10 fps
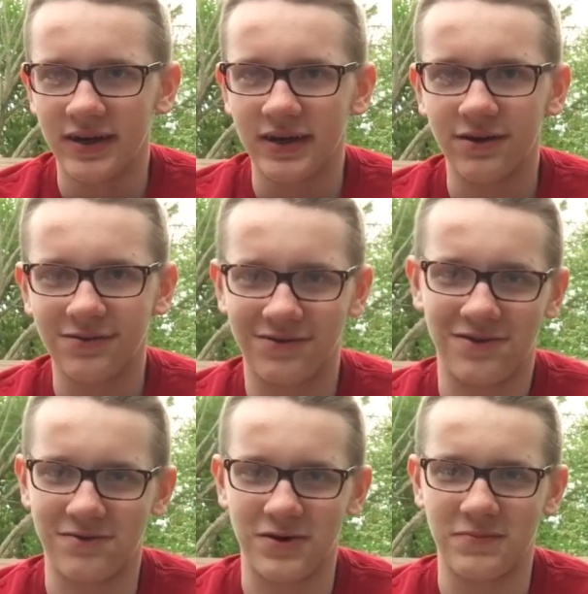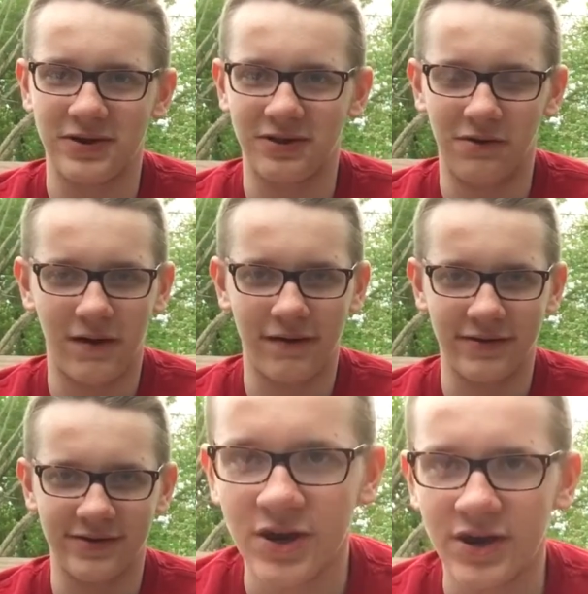He also doesn't want to be alone on
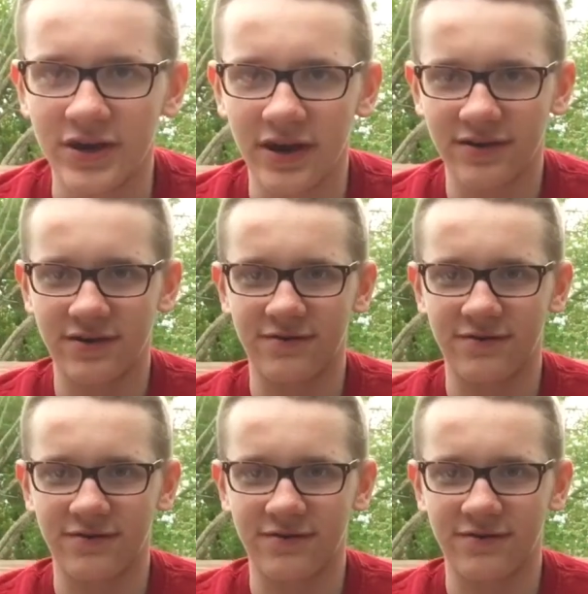this. He asks his